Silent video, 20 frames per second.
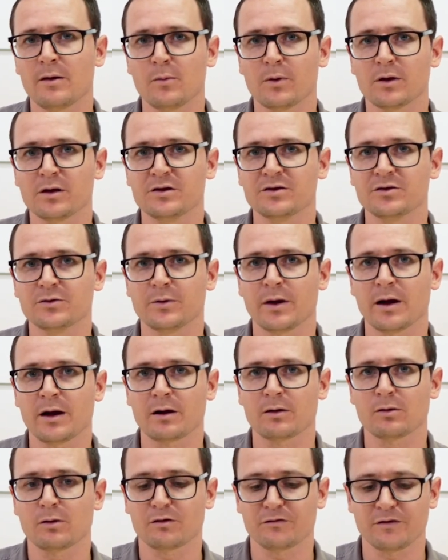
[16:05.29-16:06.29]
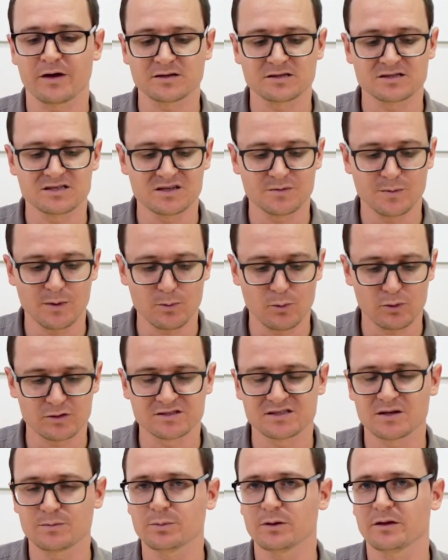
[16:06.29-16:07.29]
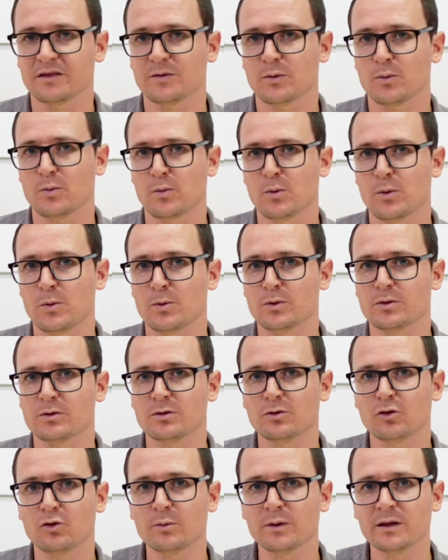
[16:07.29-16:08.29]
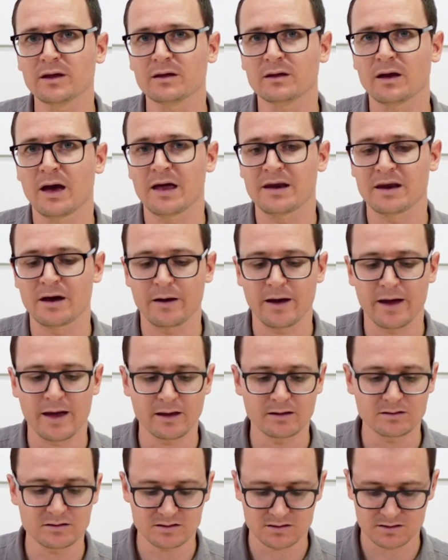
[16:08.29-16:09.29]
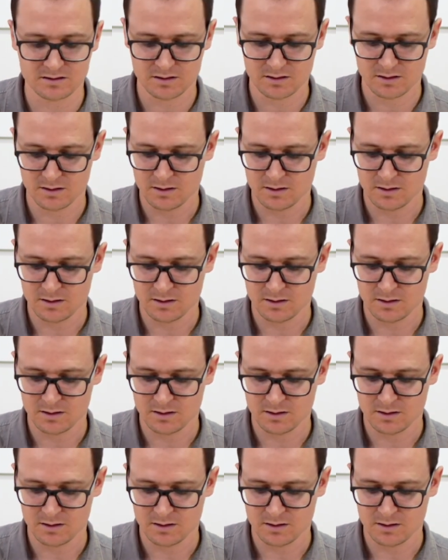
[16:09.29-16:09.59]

going to do our clock faces a bit more simpler than we would normally, and our hands.